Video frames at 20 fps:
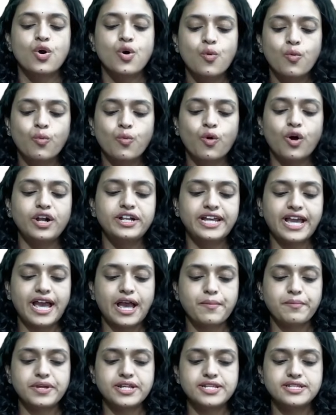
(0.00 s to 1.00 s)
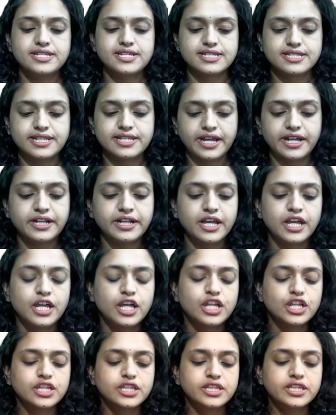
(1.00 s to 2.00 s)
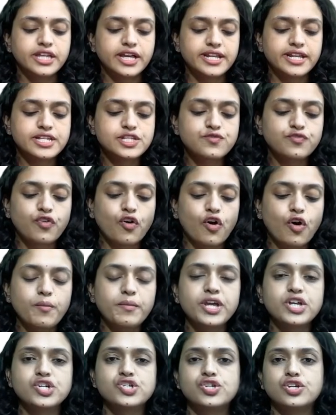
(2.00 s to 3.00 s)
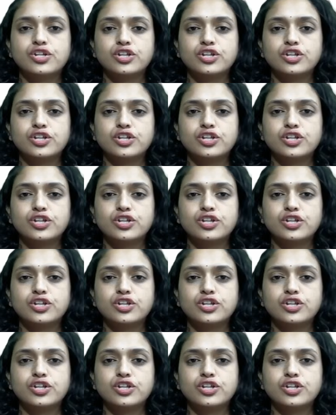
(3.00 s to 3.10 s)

what happens is that there is formation.